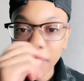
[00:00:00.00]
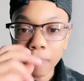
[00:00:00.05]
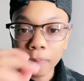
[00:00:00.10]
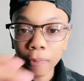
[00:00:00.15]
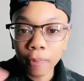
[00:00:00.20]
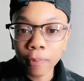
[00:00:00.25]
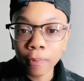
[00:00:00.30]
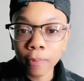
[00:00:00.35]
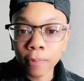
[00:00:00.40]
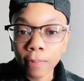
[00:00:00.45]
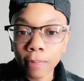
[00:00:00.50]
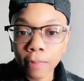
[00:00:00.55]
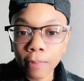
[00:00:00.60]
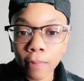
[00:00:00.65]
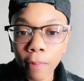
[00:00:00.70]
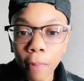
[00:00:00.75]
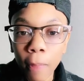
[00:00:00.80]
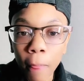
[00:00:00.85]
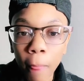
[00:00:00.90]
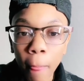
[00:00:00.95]

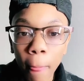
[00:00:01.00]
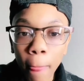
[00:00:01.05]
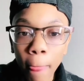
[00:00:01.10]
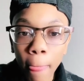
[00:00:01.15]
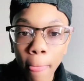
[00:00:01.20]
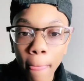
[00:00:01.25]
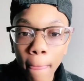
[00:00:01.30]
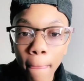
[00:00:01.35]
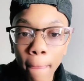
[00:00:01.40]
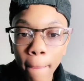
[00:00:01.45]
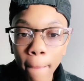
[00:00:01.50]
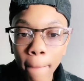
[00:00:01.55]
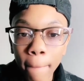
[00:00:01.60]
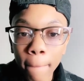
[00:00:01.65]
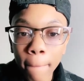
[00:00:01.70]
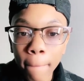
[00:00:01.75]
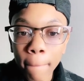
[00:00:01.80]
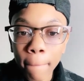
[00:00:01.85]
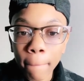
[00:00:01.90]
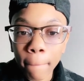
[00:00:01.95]

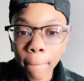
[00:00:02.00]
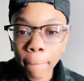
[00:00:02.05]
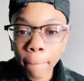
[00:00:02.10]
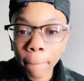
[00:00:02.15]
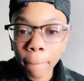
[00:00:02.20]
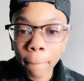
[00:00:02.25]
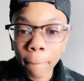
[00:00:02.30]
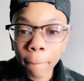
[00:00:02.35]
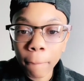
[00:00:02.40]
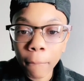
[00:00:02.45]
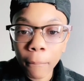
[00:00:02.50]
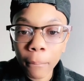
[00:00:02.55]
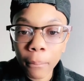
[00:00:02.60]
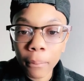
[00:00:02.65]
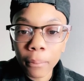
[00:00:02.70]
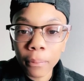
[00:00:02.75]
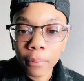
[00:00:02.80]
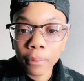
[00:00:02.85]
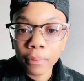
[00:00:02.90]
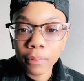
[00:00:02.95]

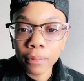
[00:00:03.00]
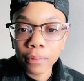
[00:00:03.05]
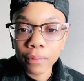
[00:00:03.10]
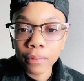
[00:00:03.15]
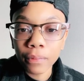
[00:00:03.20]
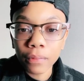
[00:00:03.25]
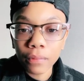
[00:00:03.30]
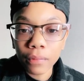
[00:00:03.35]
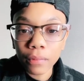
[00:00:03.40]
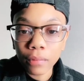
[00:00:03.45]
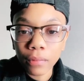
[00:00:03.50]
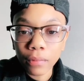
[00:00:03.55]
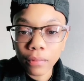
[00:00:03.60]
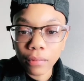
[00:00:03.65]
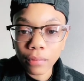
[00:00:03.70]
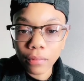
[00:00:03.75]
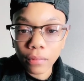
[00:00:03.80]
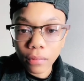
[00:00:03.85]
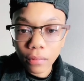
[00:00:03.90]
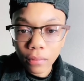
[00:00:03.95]

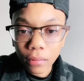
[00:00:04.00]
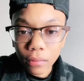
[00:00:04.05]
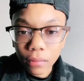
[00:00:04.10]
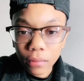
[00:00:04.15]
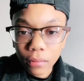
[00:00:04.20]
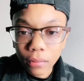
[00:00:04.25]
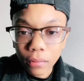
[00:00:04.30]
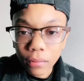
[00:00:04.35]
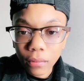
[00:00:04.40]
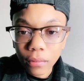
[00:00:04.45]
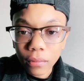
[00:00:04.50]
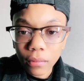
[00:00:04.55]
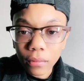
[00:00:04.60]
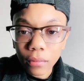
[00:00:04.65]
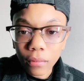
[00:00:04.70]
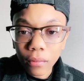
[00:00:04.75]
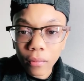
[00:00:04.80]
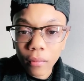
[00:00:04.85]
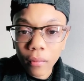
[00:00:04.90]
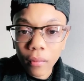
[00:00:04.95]

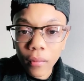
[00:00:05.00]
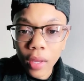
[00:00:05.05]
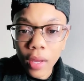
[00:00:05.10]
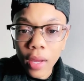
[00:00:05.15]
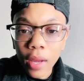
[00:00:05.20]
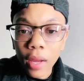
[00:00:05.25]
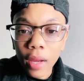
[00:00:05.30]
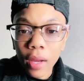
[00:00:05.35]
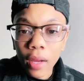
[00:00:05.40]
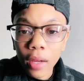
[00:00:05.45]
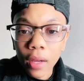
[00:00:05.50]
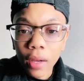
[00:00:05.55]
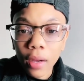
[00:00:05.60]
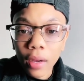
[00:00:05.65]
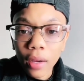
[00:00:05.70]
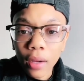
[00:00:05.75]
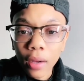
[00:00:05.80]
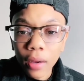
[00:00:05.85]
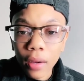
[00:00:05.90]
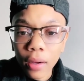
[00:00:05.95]

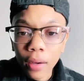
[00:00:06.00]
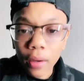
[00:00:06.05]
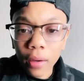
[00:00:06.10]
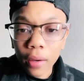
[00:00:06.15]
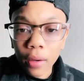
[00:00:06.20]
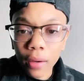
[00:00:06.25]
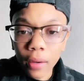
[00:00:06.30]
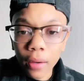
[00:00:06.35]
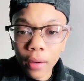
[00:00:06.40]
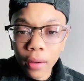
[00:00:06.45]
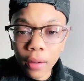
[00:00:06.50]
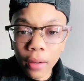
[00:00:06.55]
Nothing is said.